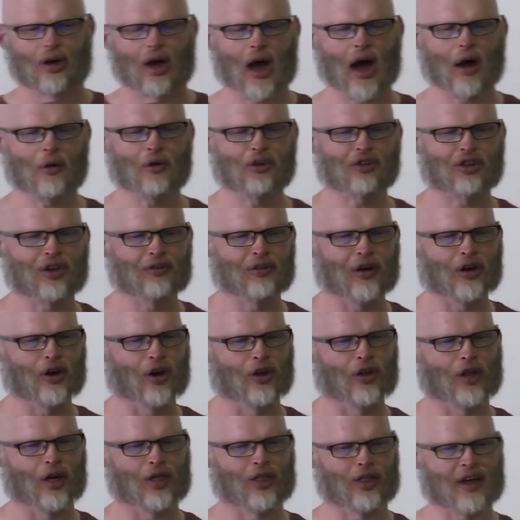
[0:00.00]
I was living
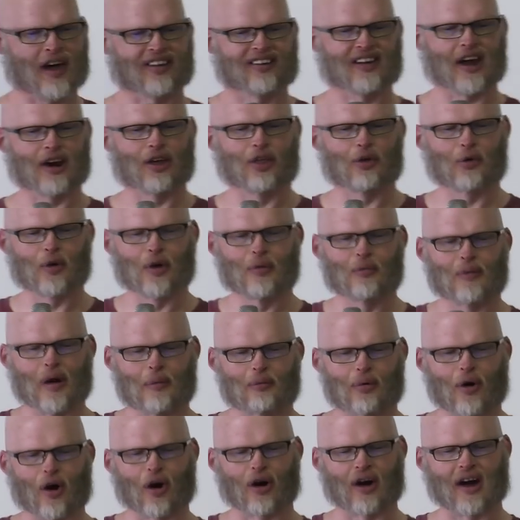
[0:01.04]
on that side of the room where
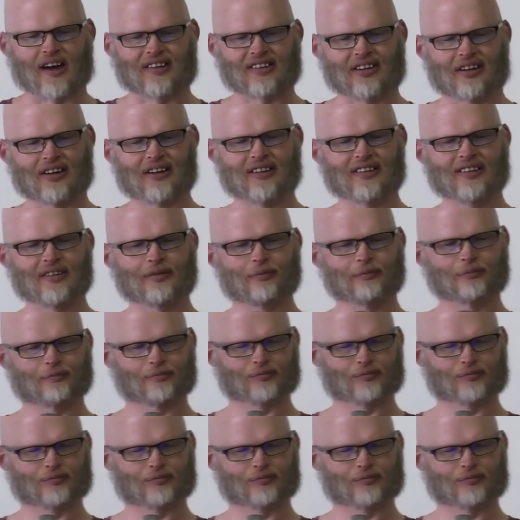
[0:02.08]
Prague Castle is.